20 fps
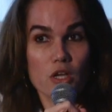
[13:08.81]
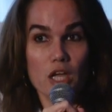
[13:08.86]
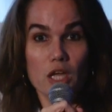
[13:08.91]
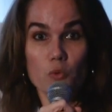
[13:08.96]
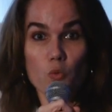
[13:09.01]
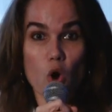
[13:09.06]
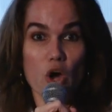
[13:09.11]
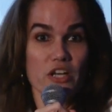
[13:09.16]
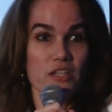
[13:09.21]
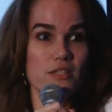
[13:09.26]

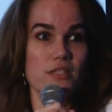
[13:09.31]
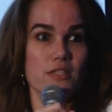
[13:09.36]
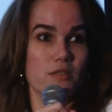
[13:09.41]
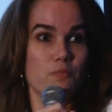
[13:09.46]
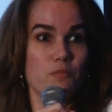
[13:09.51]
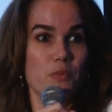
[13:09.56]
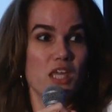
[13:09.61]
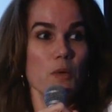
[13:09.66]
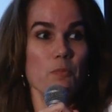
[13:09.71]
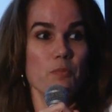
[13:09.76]
And what is
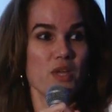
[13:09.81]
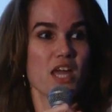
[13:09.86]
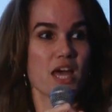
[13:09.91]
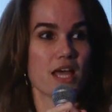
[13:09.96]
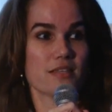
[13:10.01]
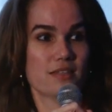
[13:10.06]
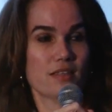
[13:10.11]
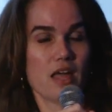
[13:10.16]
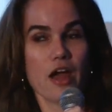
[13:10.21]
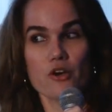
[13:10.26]
keeping
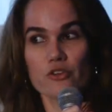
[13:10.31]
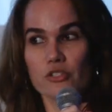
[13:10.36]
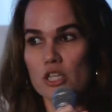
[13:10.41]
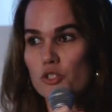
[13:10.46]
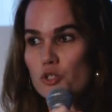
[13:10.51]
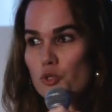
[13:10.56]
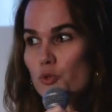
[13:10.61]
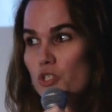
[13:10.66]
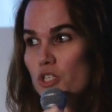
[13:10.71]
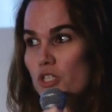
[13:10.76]
us there on the
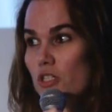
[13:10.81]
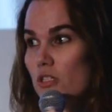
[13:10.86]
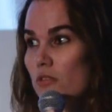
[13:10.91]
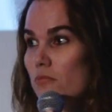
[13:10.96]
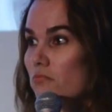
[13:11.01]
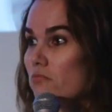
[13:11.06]
2G?